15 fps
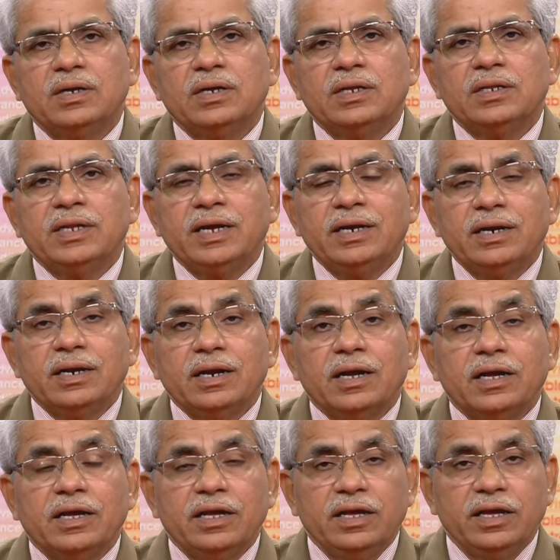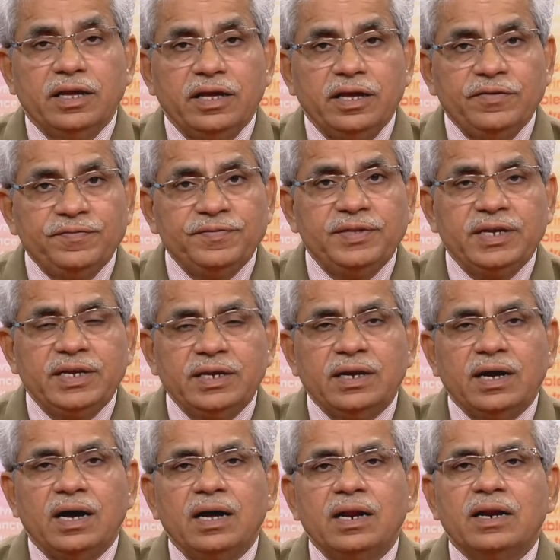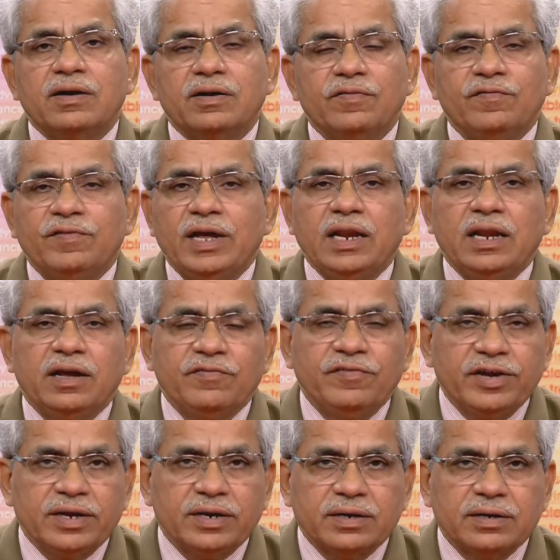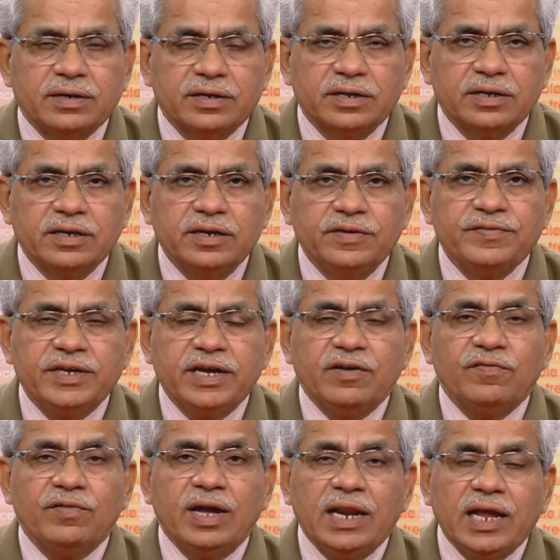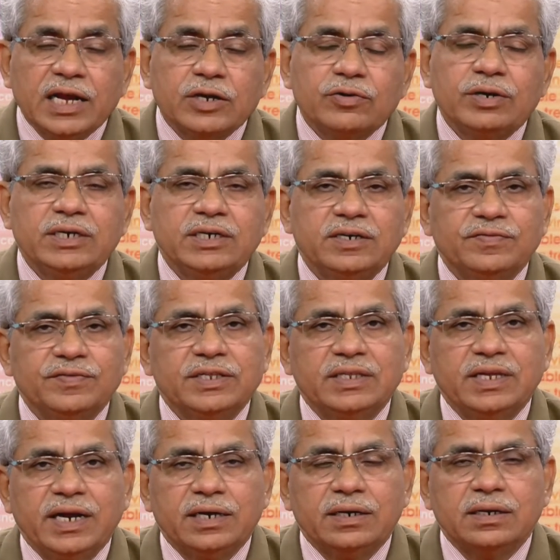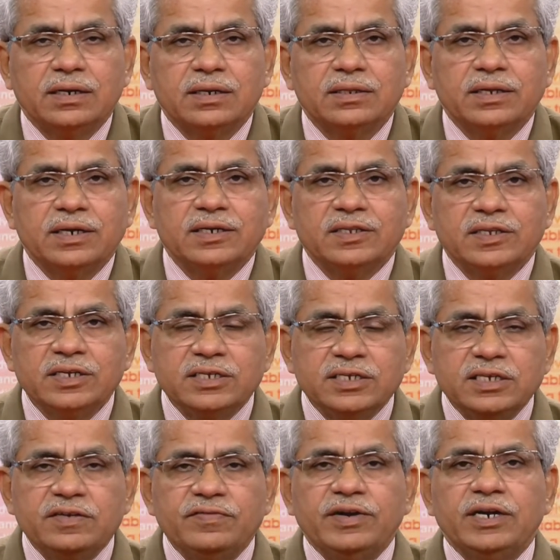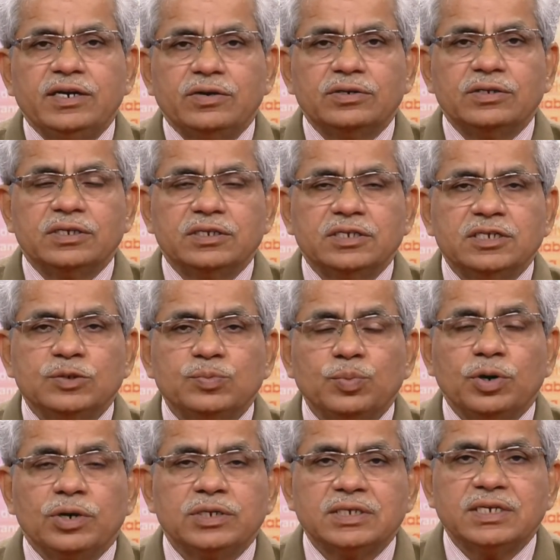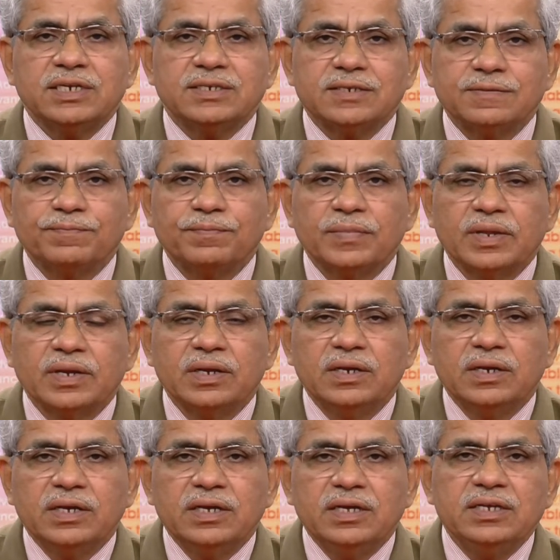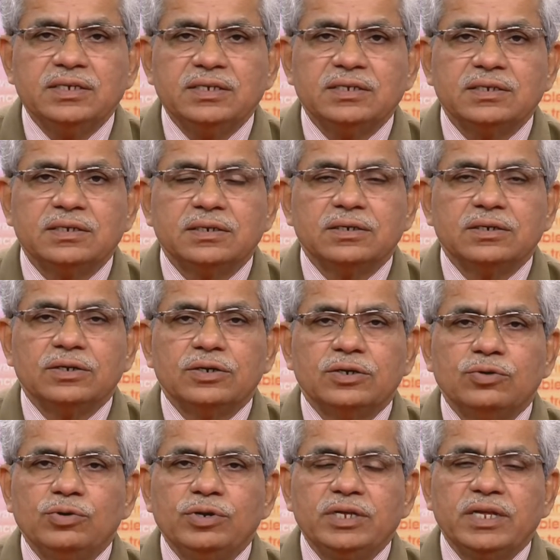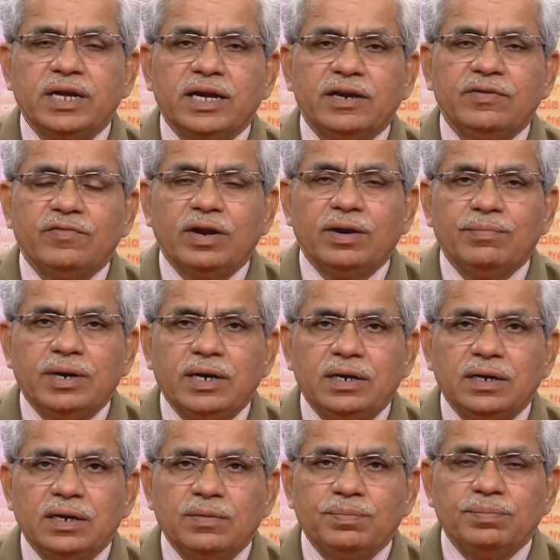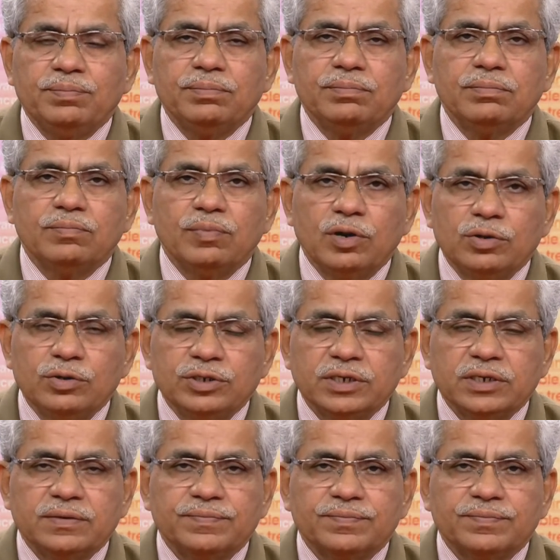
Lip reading: Then if they are well aware, if they are well acquainted with that this event or this process is doing the environmental pollution,